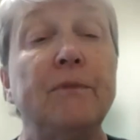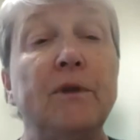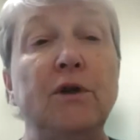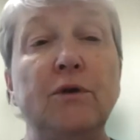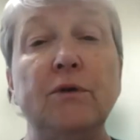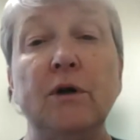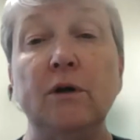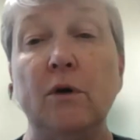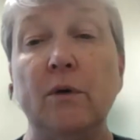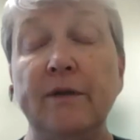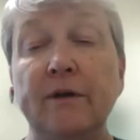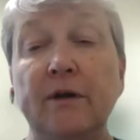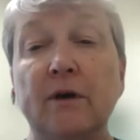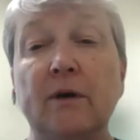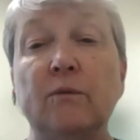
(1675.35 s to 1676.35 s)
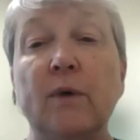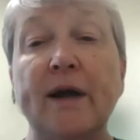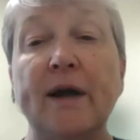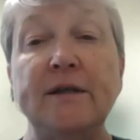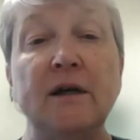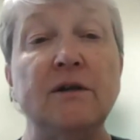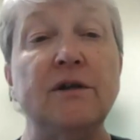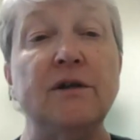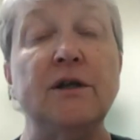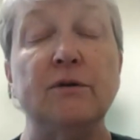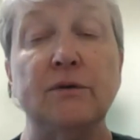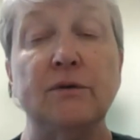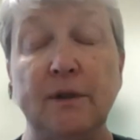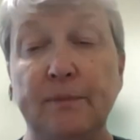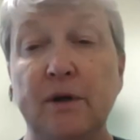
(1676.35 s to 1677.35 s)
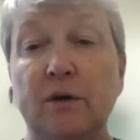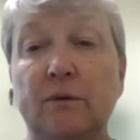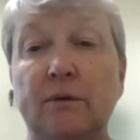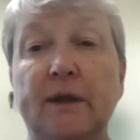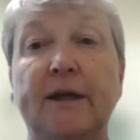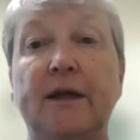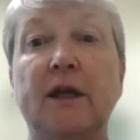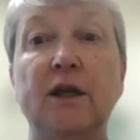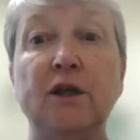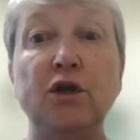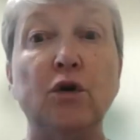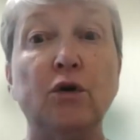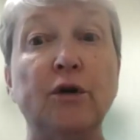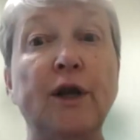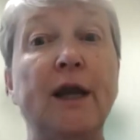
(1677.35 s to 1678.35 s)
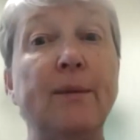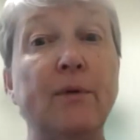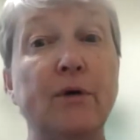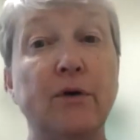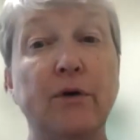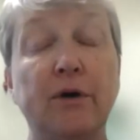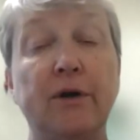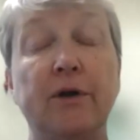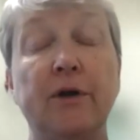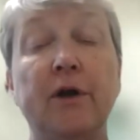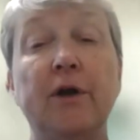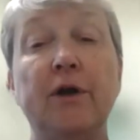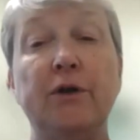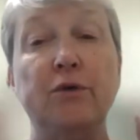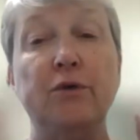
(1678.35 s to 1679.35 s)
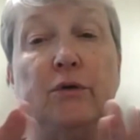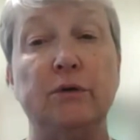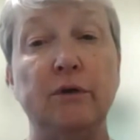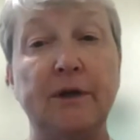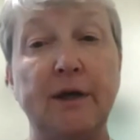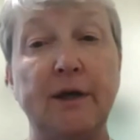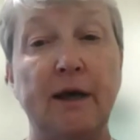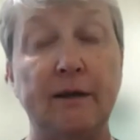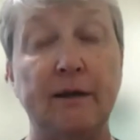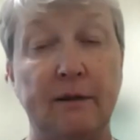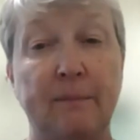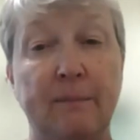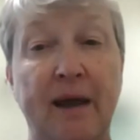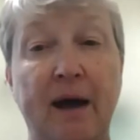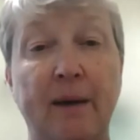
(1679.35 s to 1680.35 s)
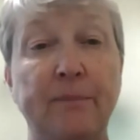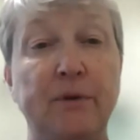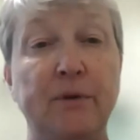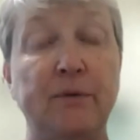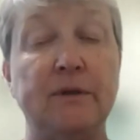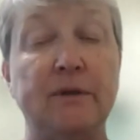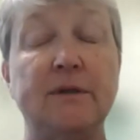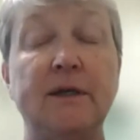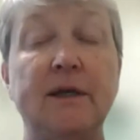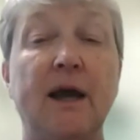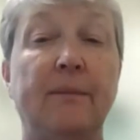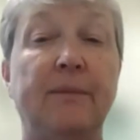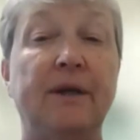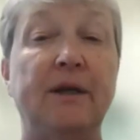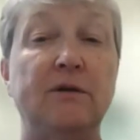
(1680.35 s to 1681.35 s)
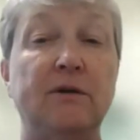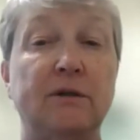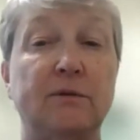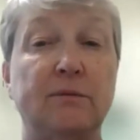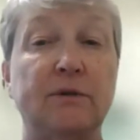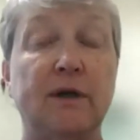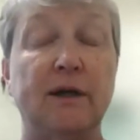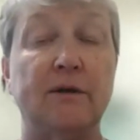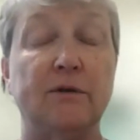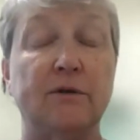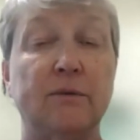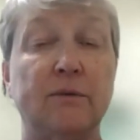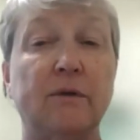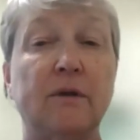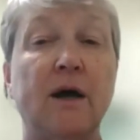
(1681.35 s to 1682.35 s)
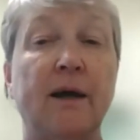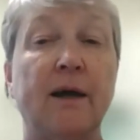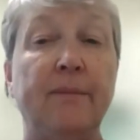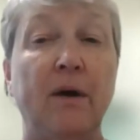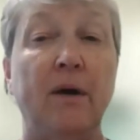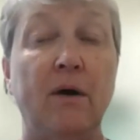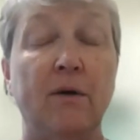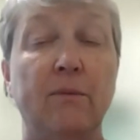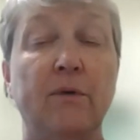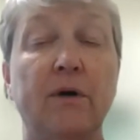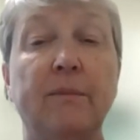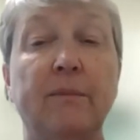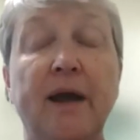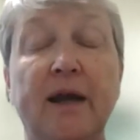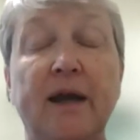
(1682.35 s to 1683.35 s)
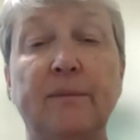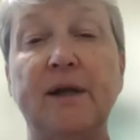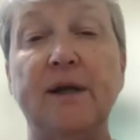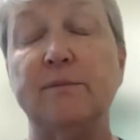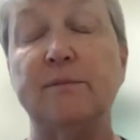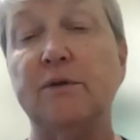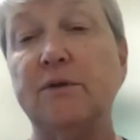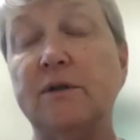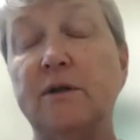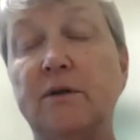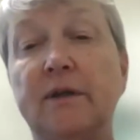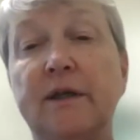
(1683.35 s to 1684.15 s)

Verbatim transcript: You can go in there and right down to your zip code, like in your neighborhood, you can look at the map. You can see how many dogs were diagnosed with Lyme, heartworm, anaplasmosis,